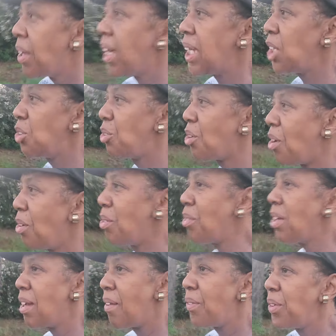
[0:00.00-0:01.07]
And you know,
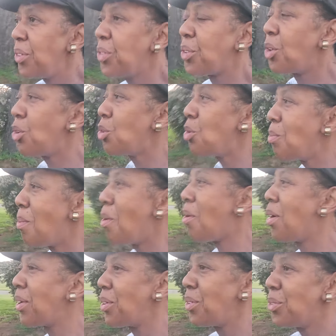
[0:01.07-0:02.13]
these cool
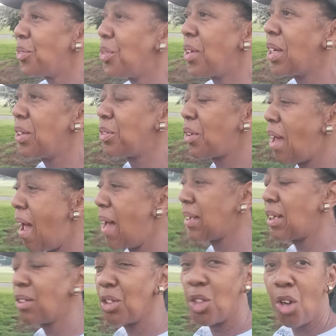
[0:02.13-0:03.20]
mornings, it's kind
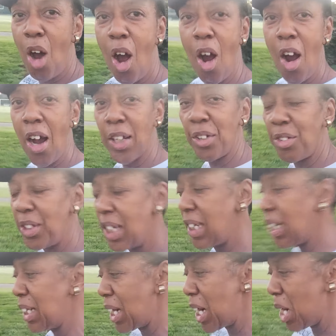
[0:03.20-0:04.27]
of a little harder to
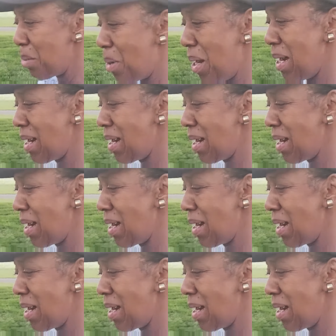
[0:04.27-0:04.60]
get up.